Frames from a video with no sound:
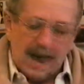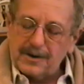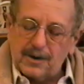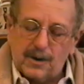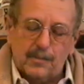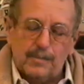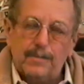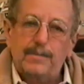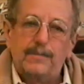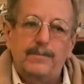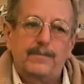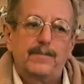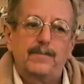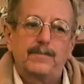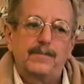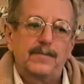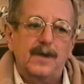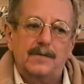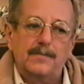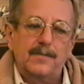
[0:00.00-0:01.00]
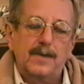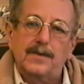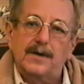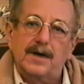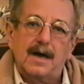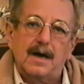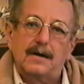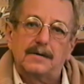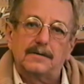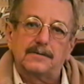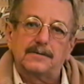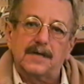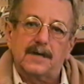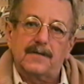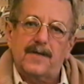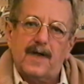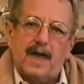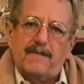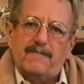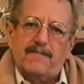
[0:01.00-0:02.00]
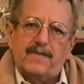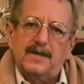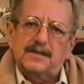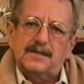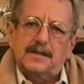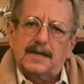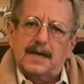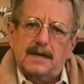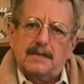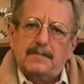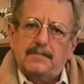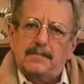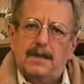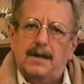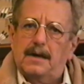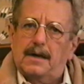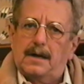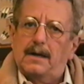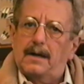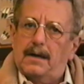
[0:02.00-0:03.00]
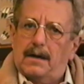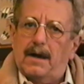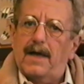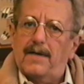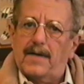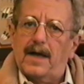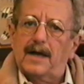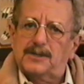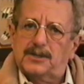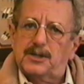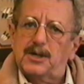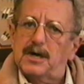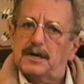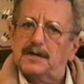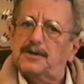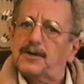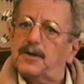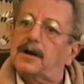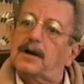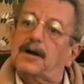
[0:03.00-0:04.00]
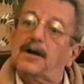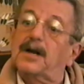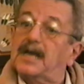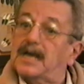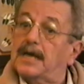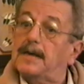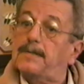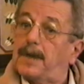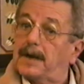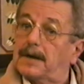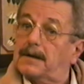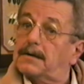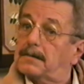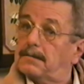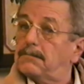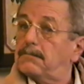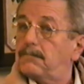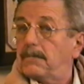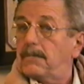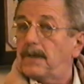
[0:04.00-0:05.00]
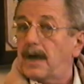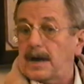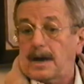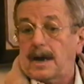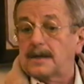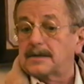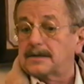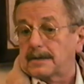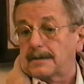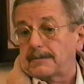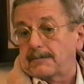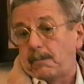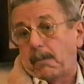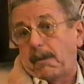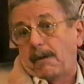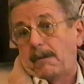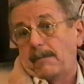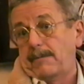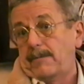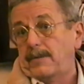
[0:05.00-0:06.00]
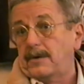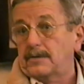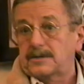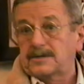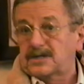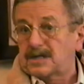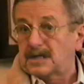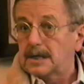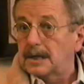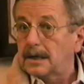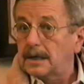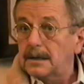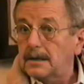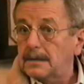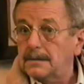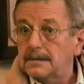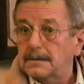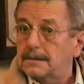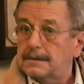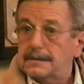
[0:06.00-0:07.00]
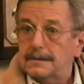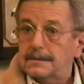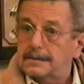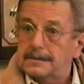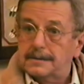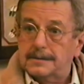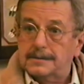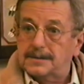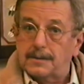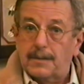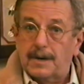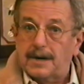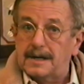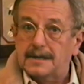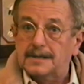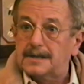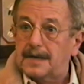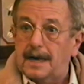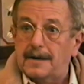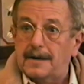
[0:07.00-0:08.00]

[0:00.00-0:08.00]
I know young people now who say they have this name and that's theirs and they're going to keep it. And I said, "Paul, you're silly. Somebody